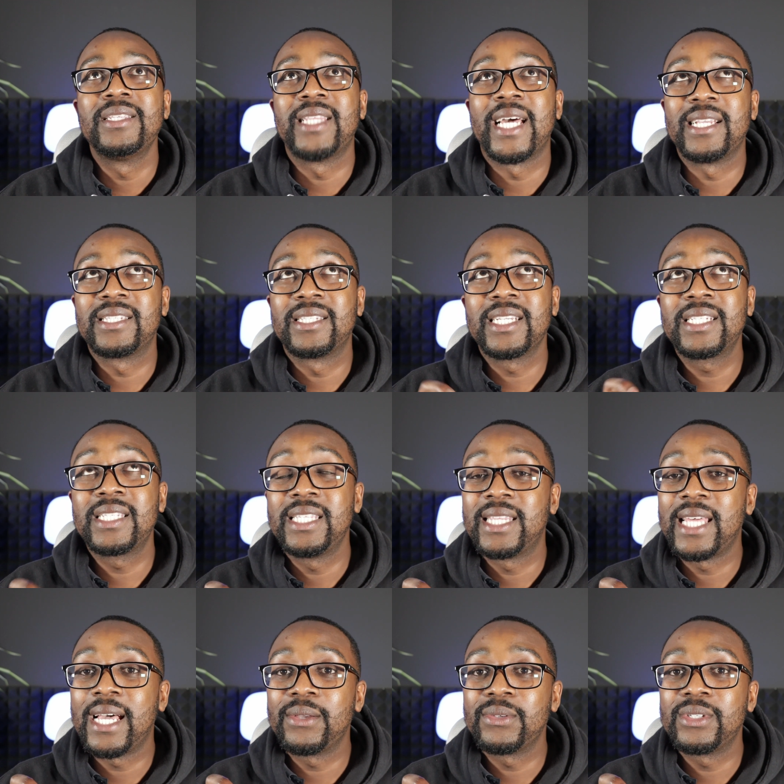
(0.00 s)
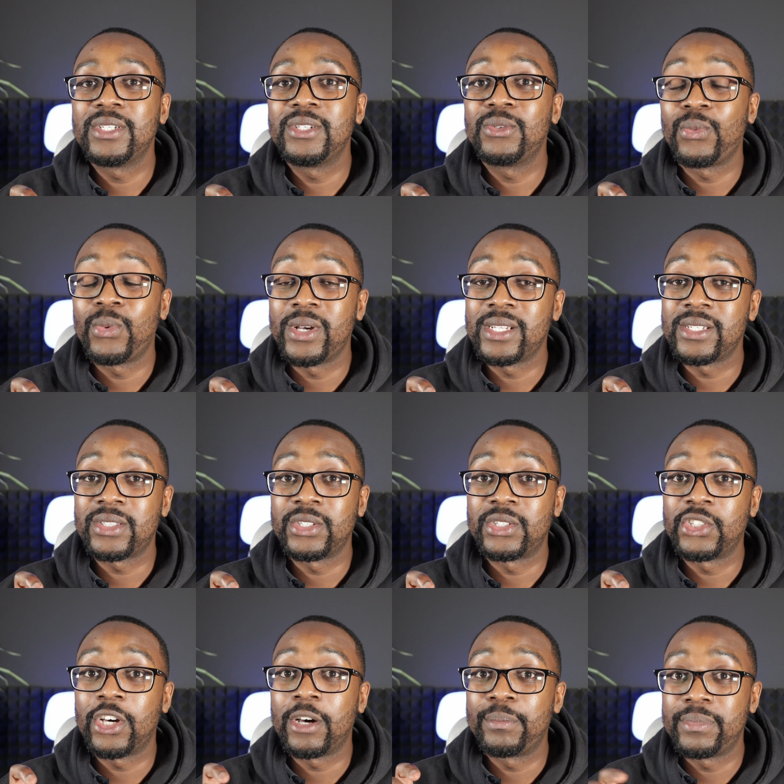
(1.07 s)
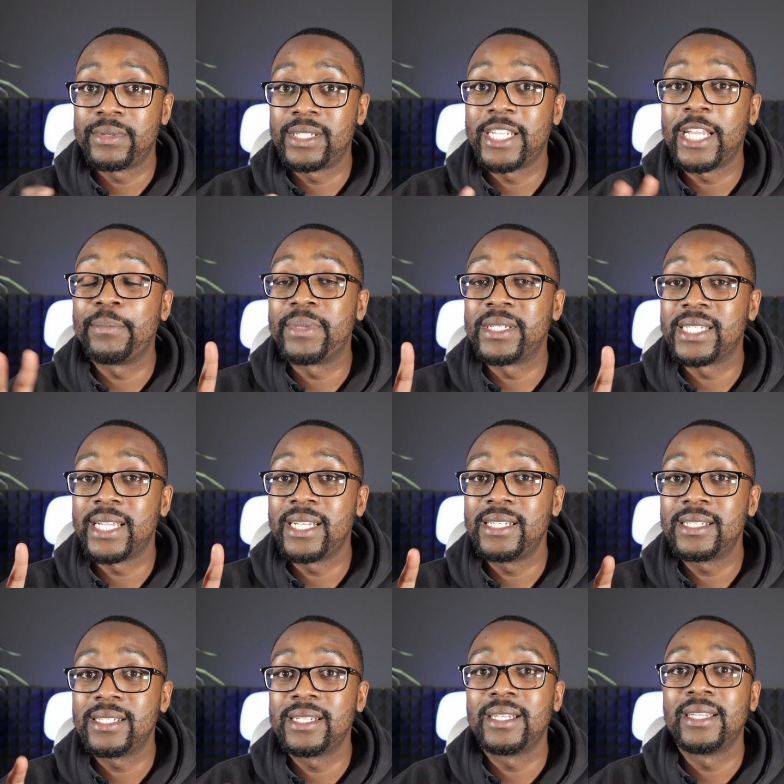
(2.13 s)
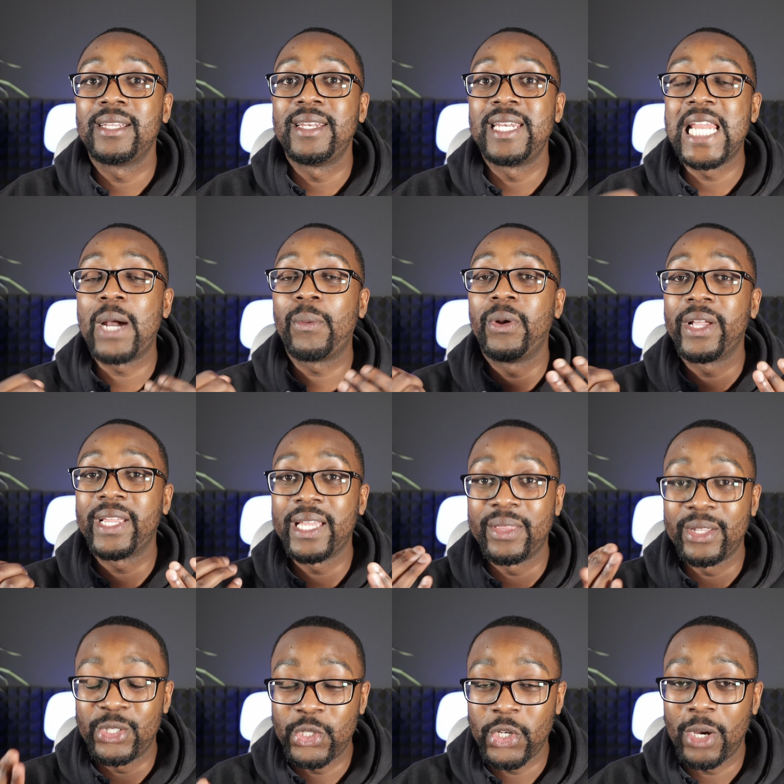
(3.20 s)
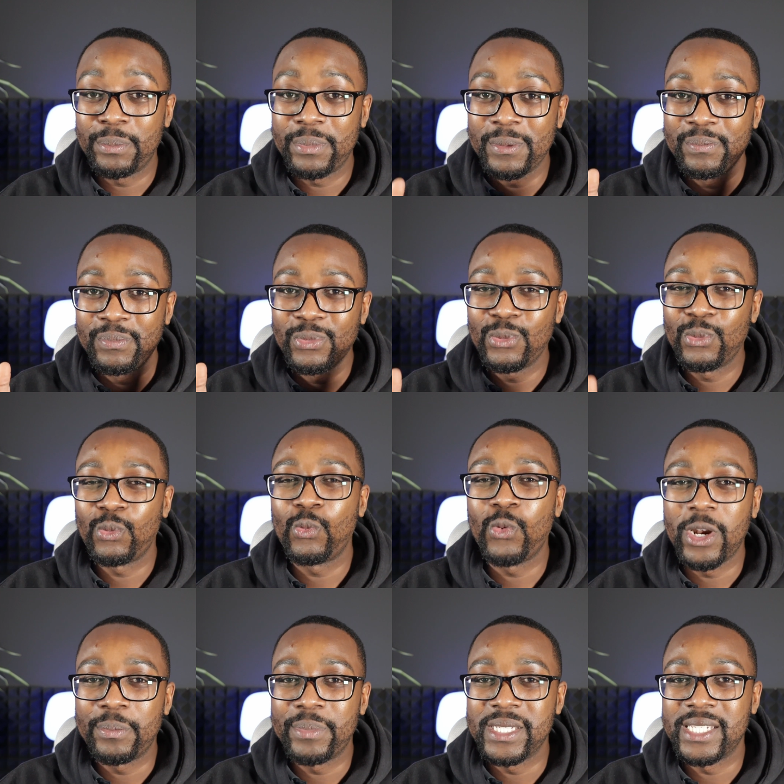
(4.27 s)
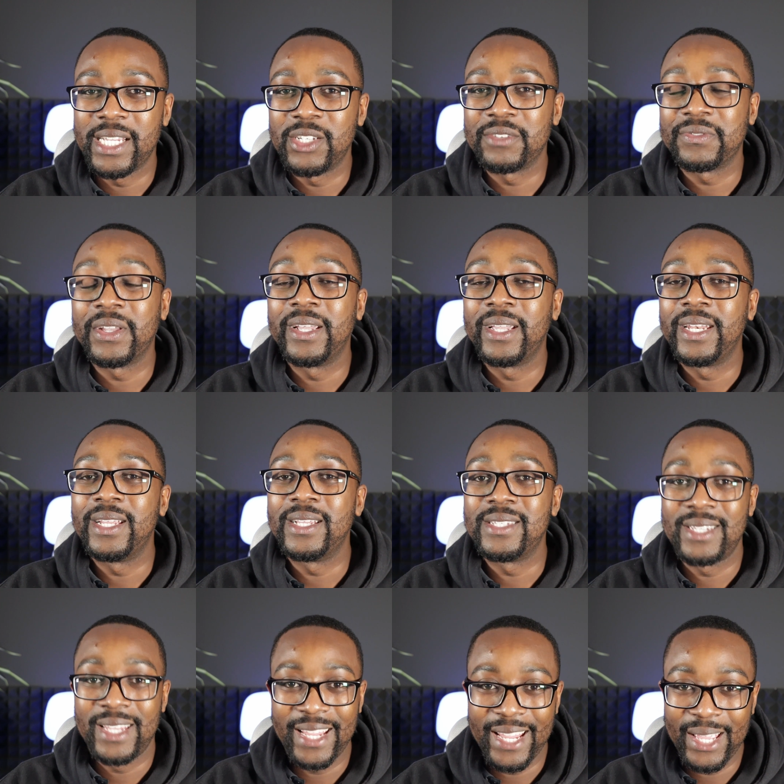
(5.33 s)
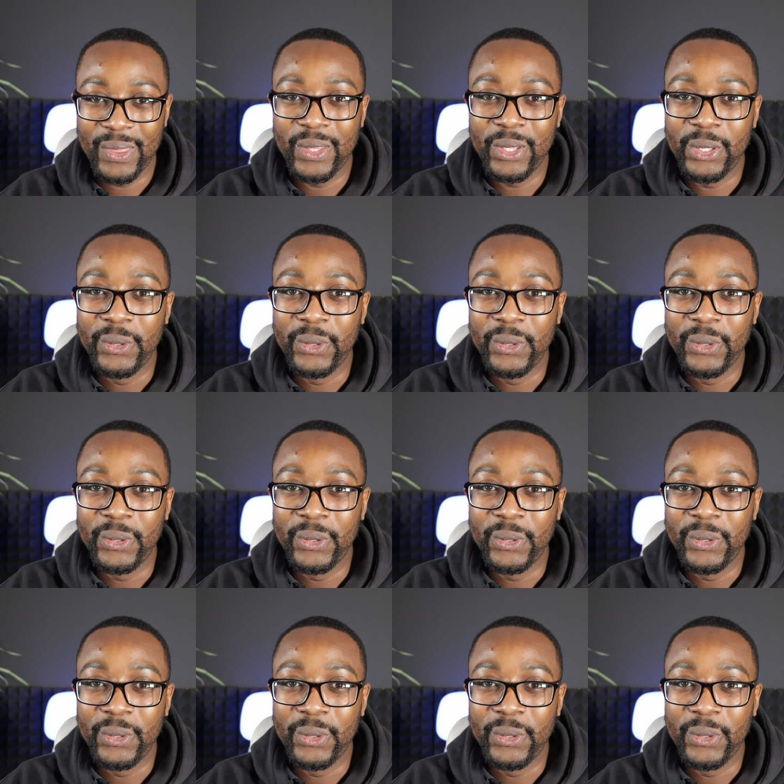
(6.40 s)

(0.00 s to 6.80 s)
that 60,000 was the top 10%. Now we're looking at the top 1% of earners in the